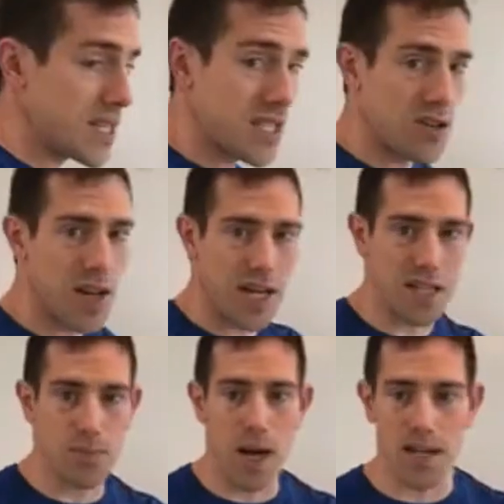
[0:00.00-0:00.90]
of your neck as
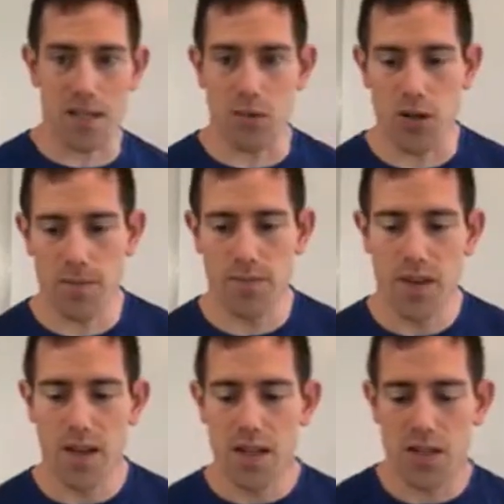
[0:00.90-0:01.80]
possible.
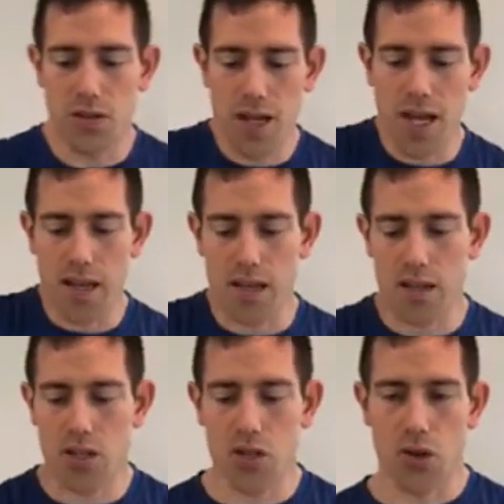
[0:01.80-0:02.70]
So again,
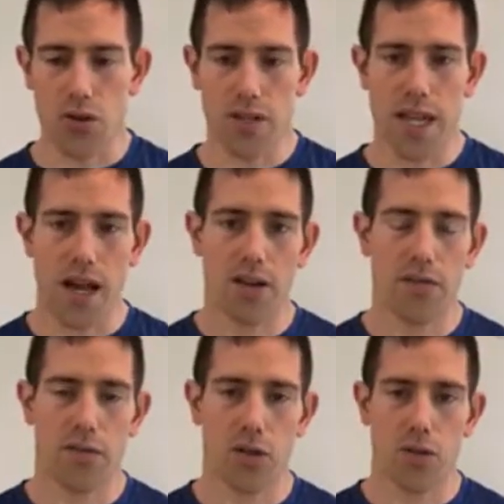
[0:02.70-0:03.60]
shoulder down and
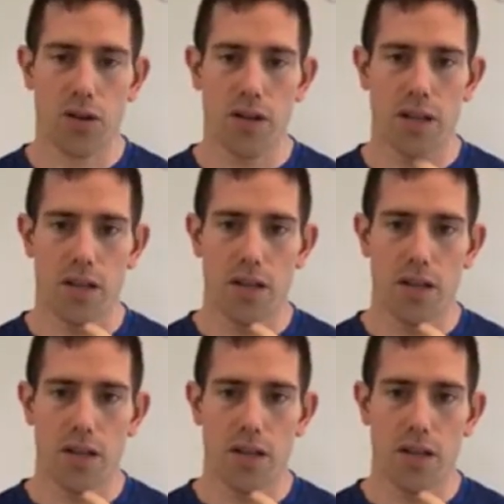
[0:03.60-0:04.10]
forward,